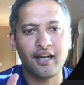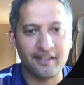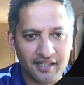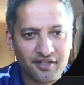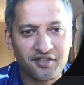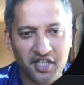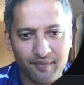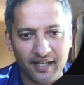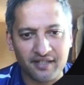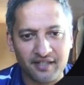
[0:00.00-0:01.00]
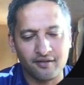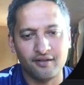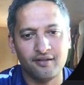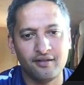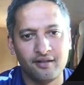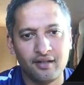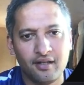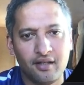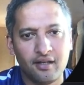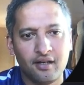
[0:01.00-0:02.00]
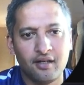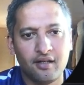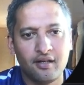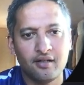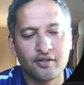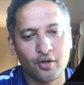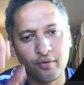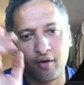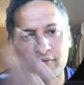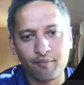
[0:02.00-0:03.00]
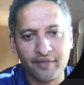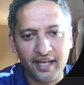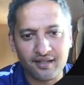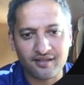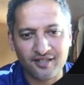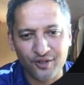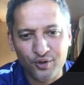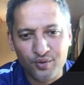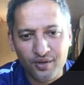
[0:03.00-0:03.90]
and there's a G major. So we've gone from that to,